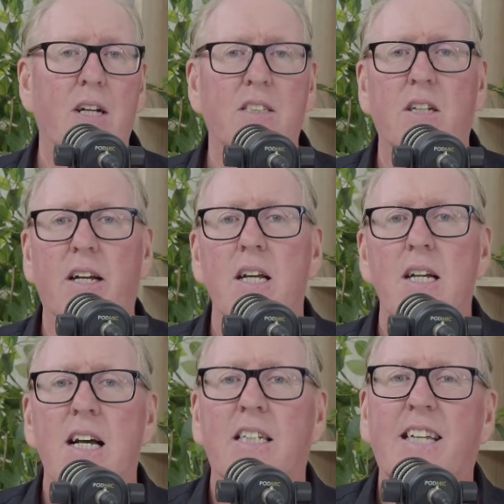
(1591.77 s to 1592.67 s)
It's like,
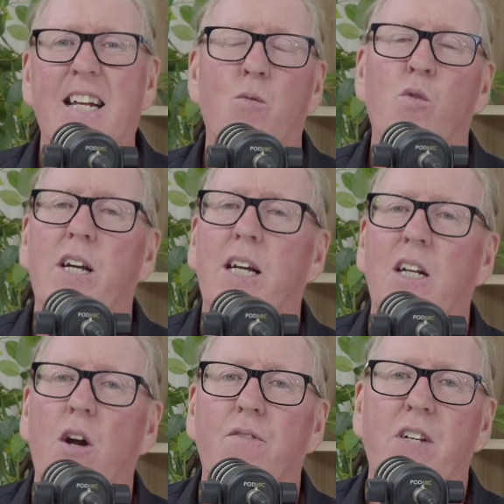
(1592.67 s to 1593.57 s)
it's getting
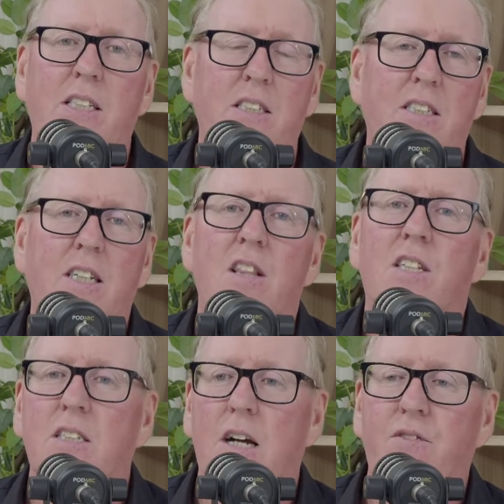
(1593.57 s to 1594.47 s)
really obvious to see the
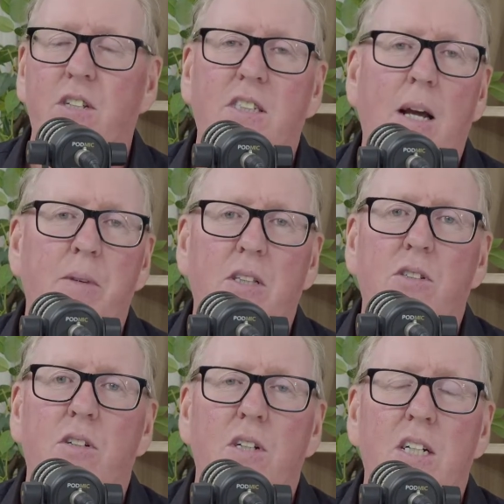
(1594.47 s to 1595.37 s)
stuff that's coming
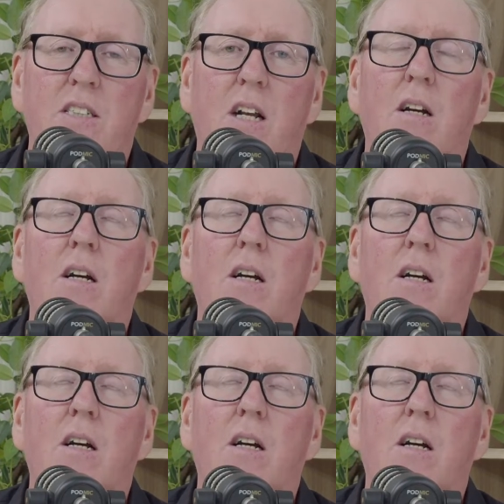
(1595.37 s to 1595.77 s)
through and just go,